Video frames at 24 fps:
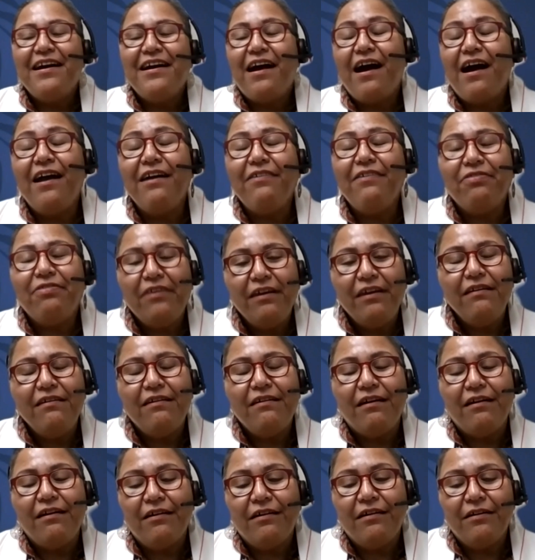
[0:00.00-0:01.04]
I think
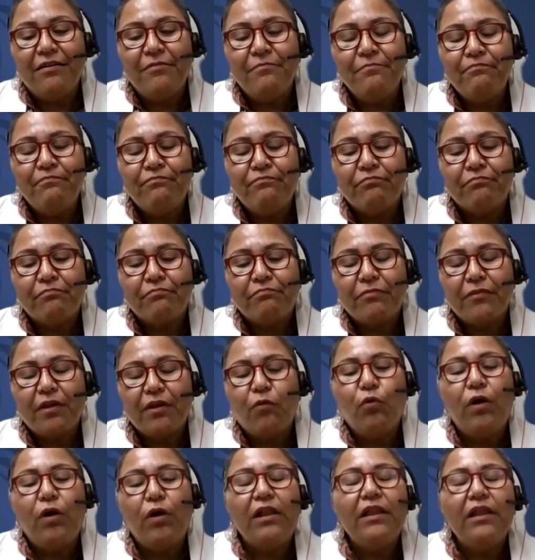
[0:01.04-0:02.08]

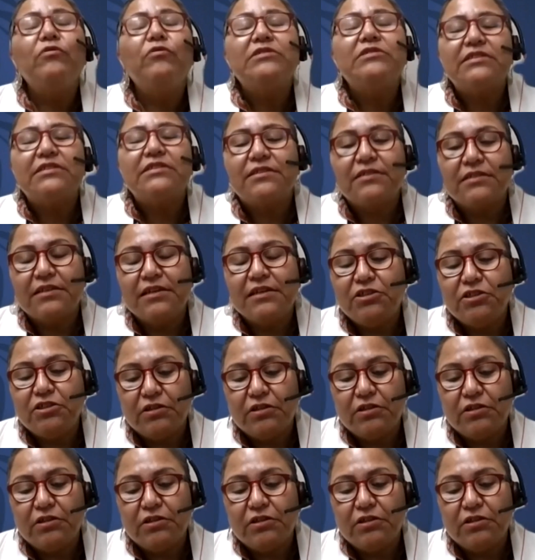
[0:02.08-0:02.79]
while I was listening